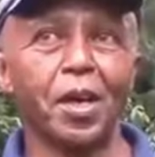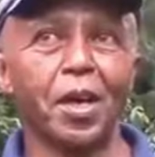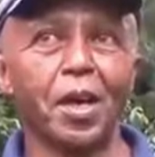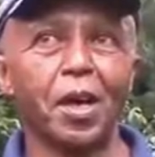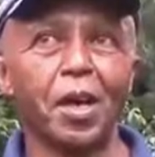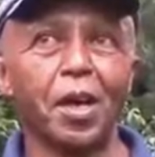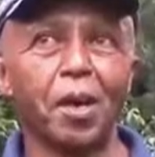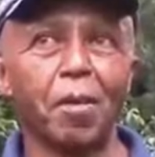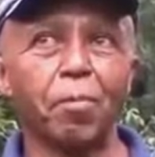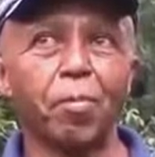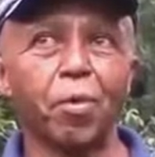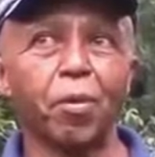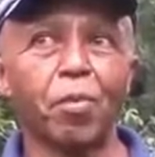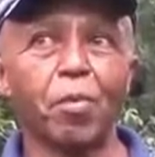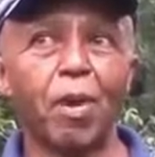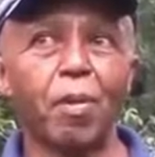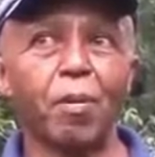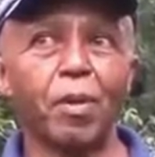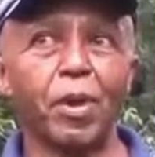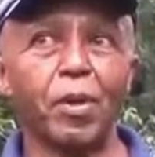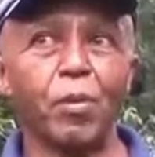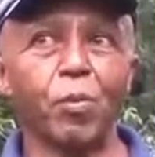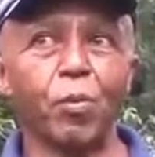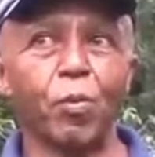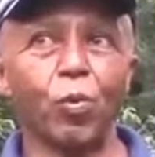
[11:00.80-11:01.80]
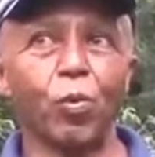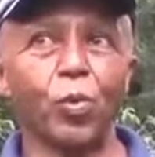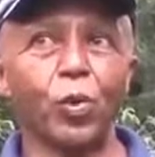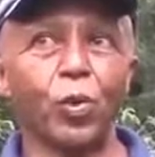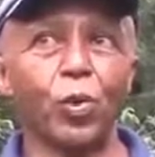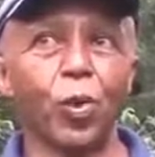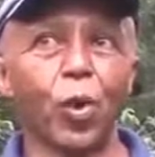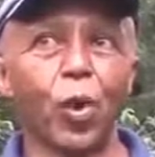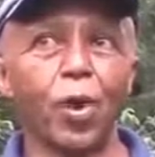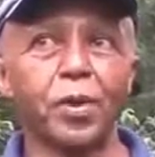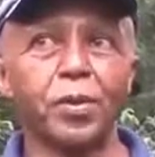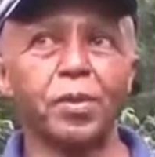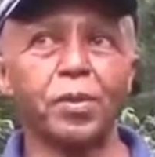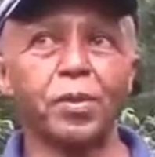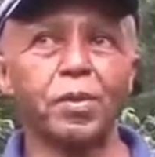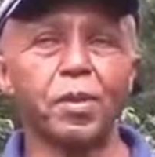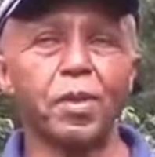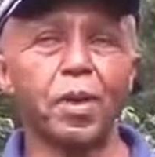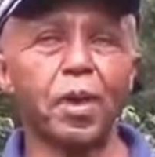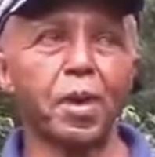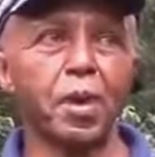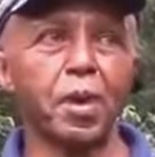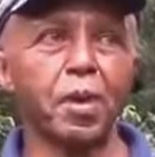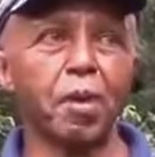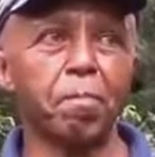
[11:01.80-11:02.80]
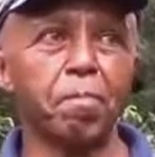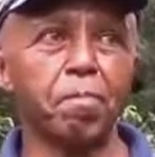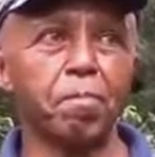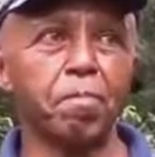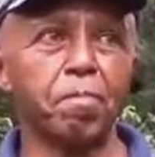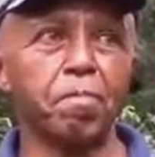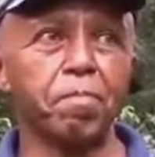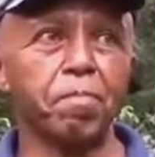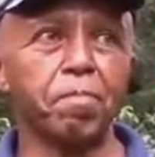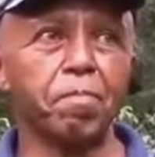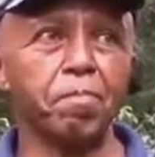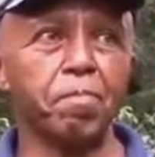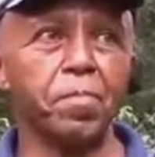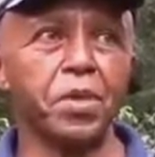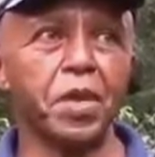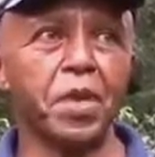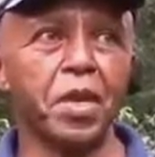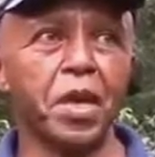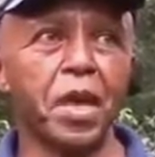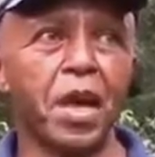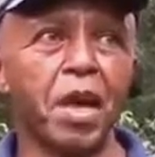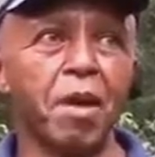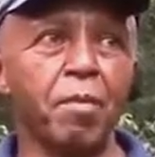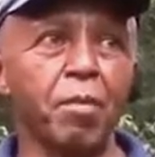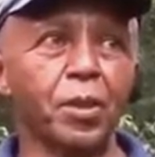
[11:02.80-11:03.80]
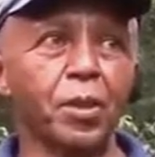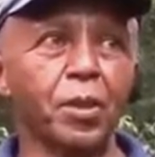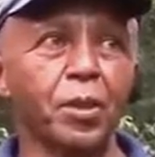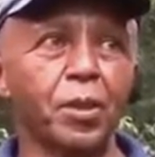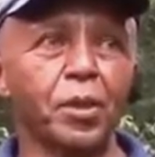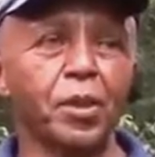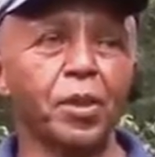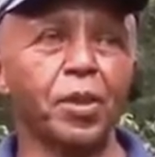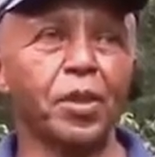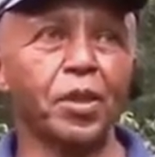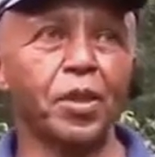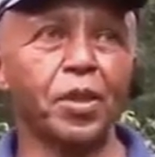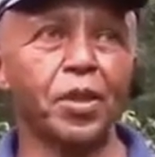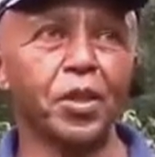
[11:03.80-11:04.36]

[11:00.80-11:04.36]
probably we will not be able